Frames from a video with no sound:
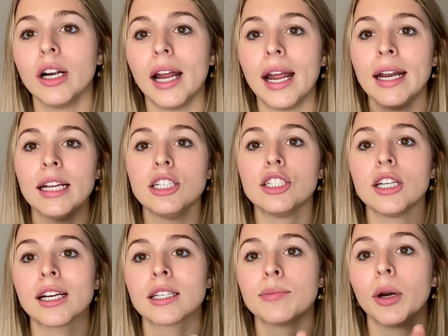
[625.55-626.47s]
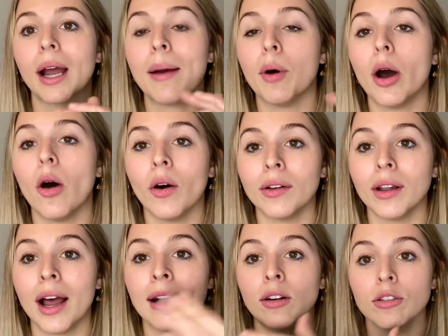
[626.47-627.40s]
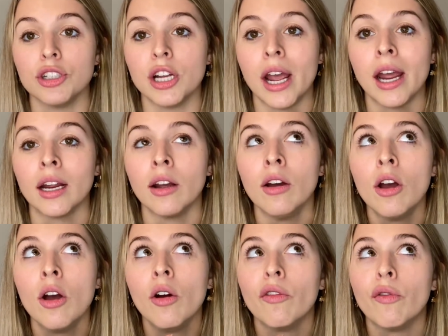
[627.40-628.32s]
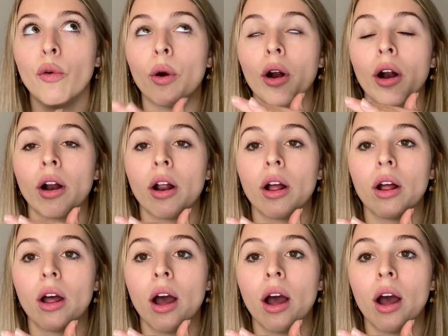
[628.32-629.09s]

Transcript: and each textbook I bought online on Chegg for,